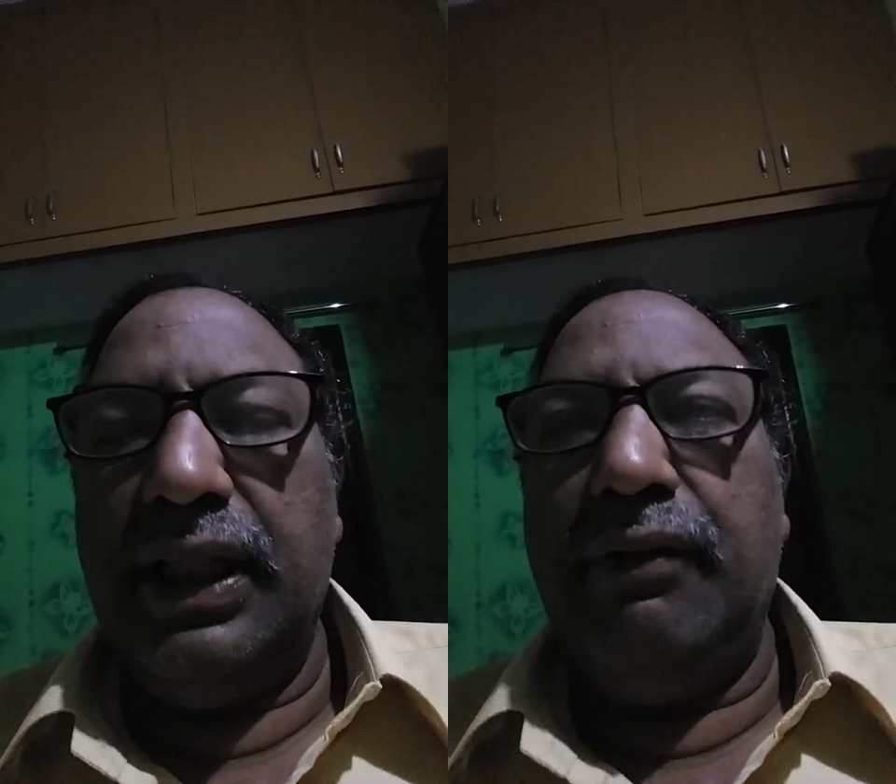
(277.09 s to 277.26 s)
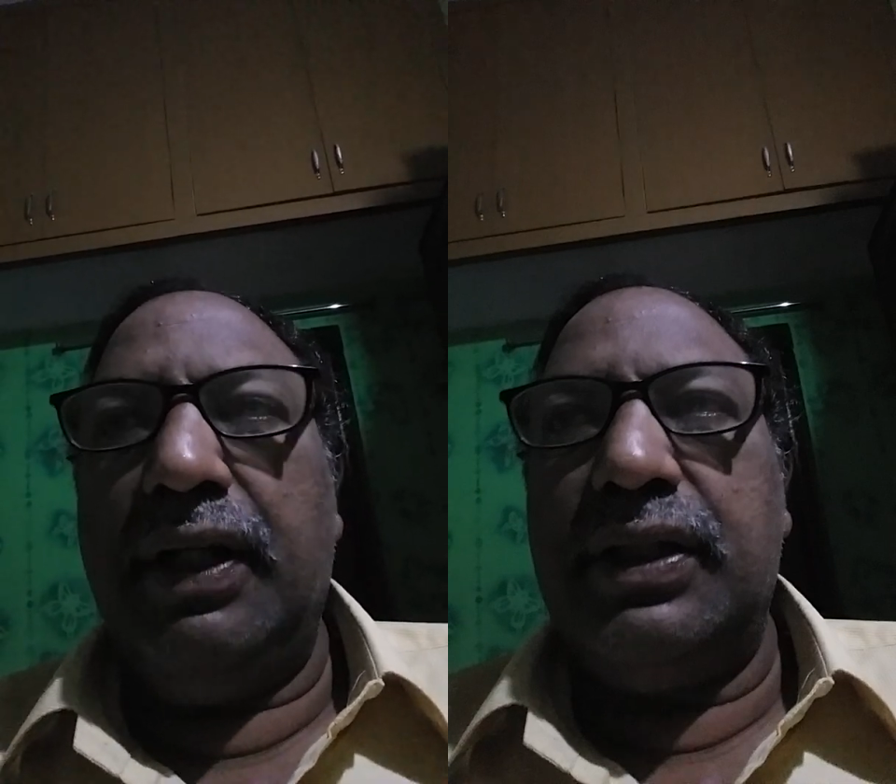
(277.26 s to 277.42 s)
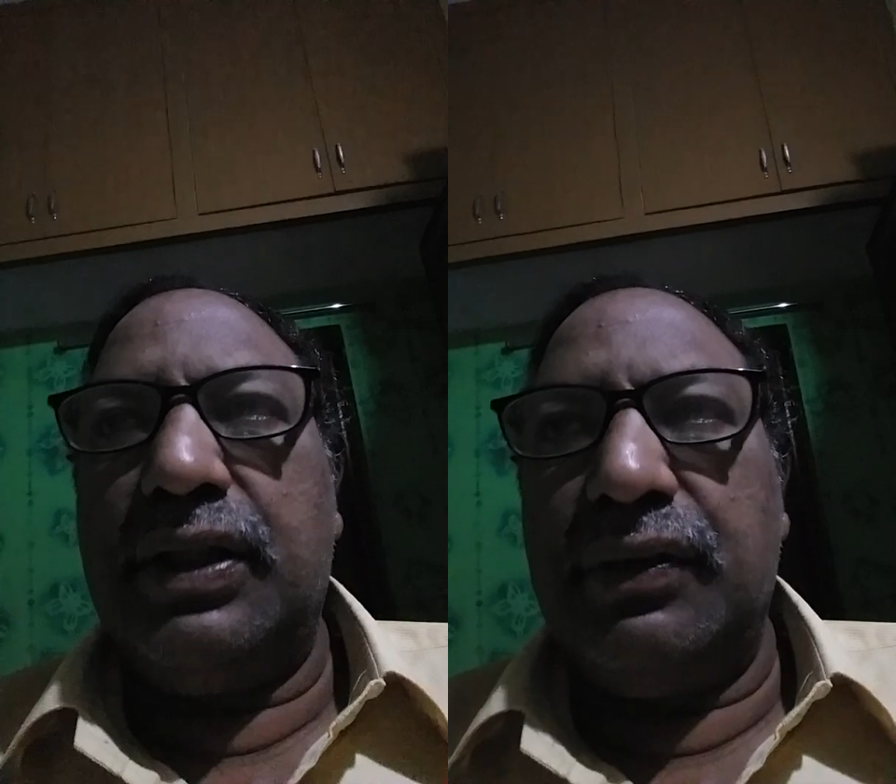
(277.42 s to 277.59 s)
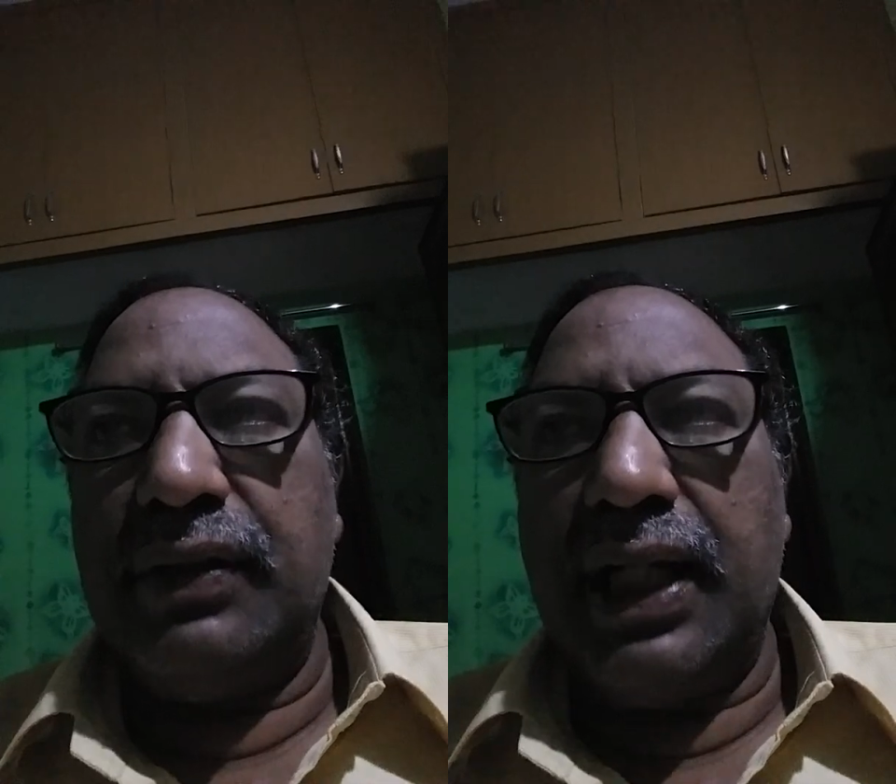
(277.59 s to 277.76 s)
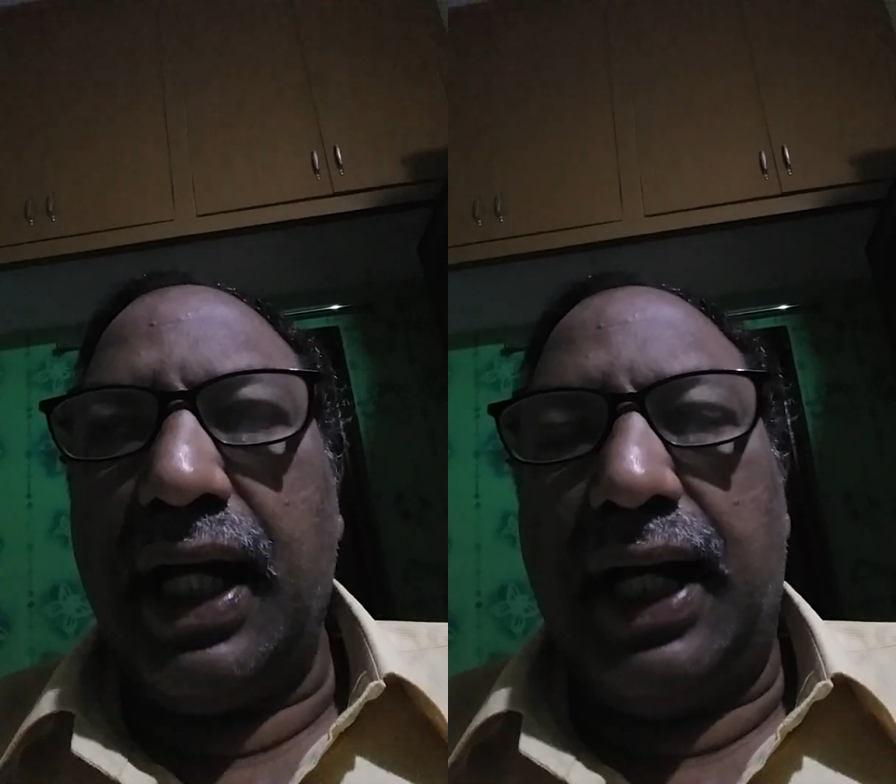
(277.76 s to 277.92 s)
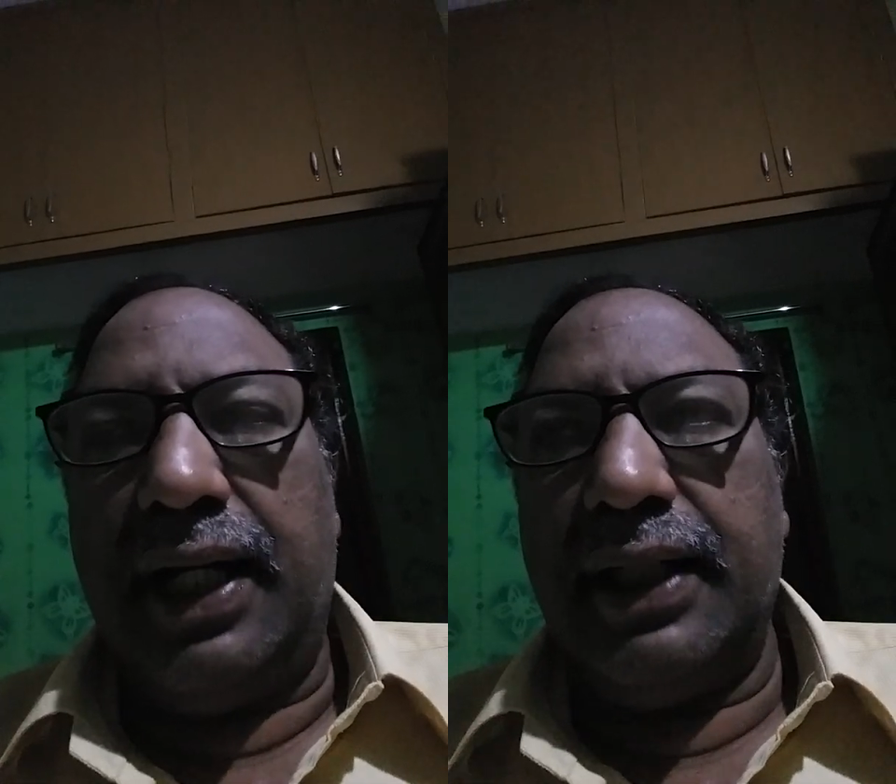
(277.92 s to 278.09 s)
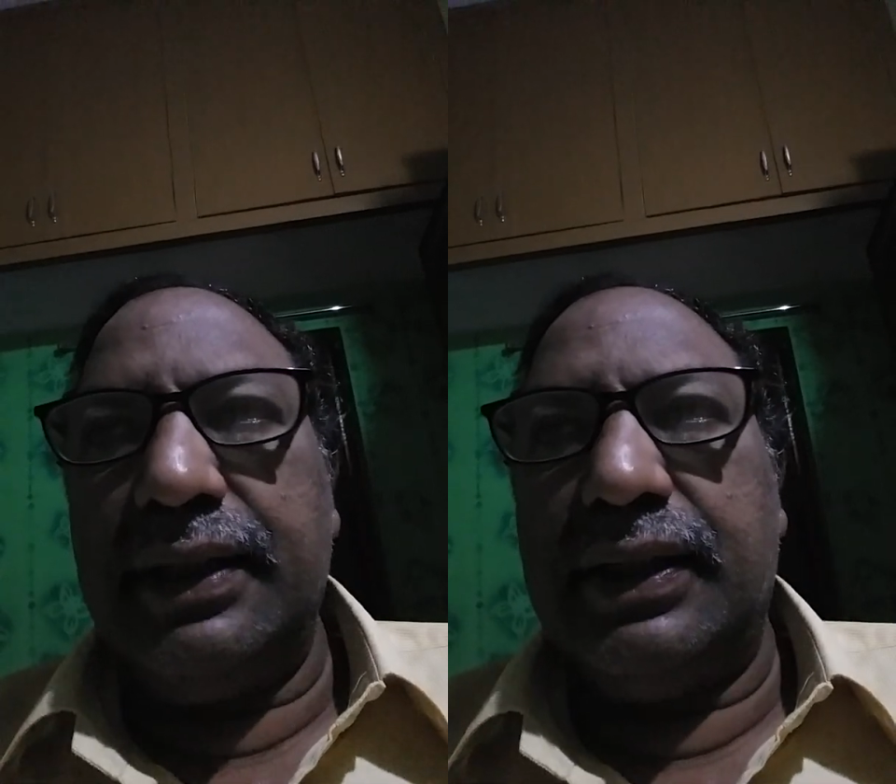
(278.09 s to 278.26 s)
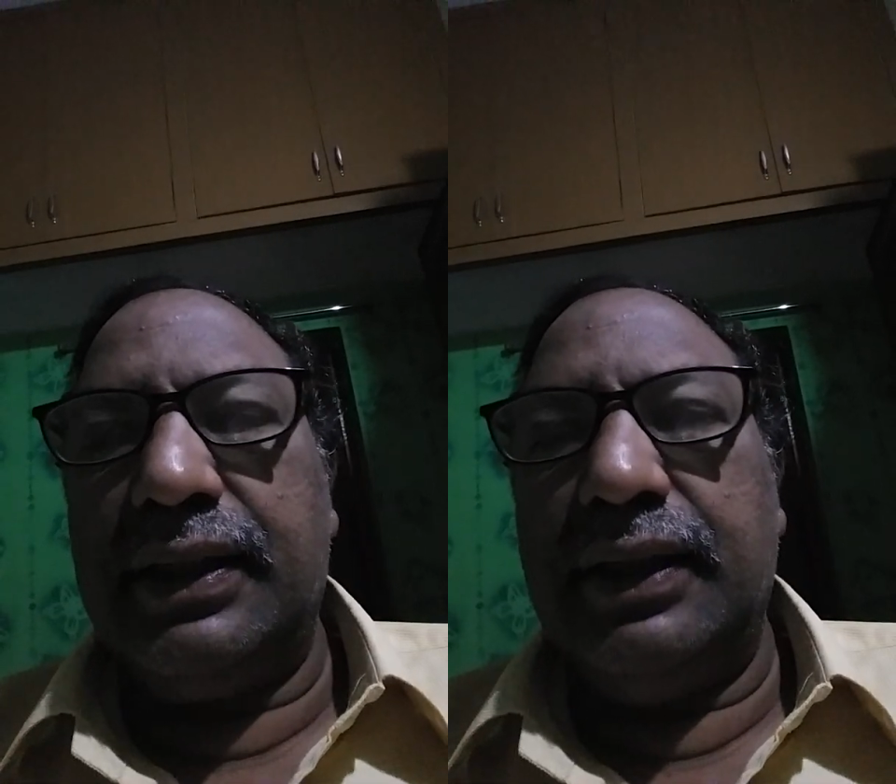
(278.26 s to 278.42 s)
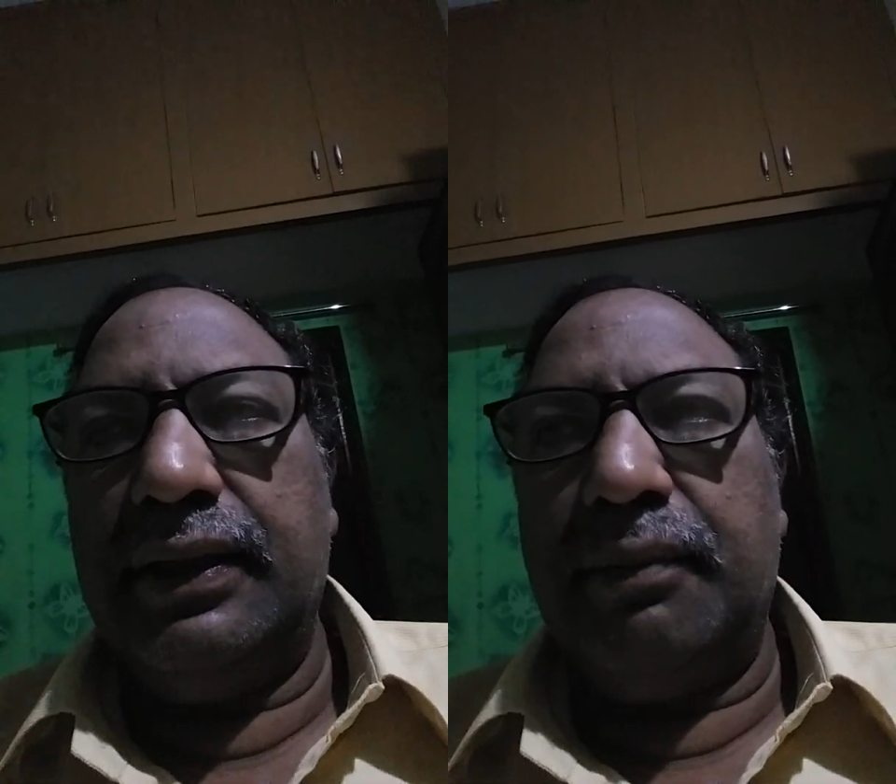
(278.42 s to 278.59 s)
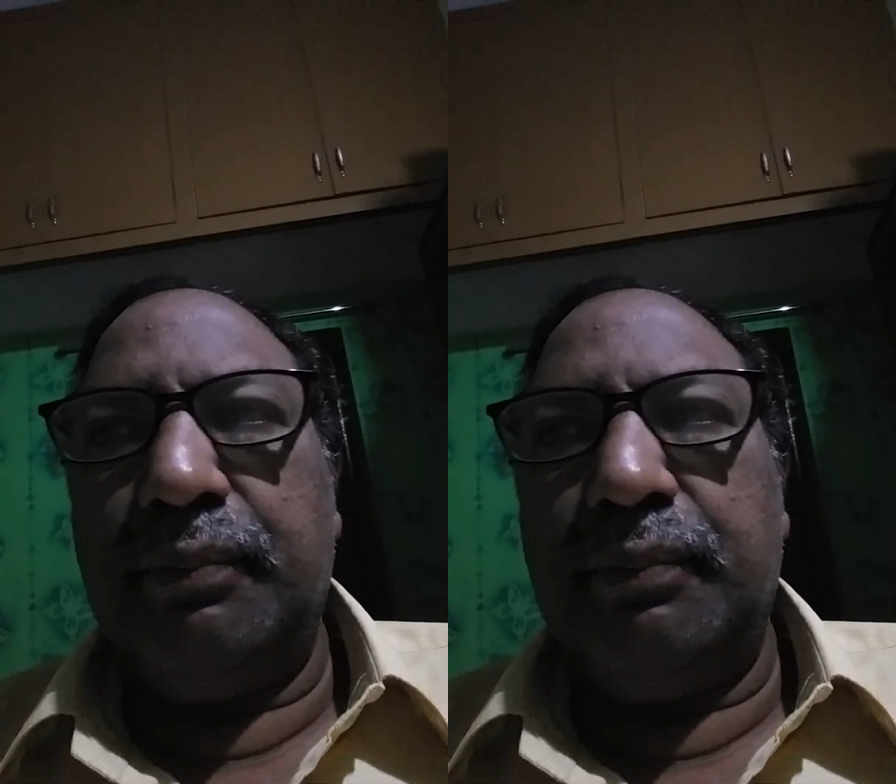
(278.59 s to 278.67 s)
Even today, I sing the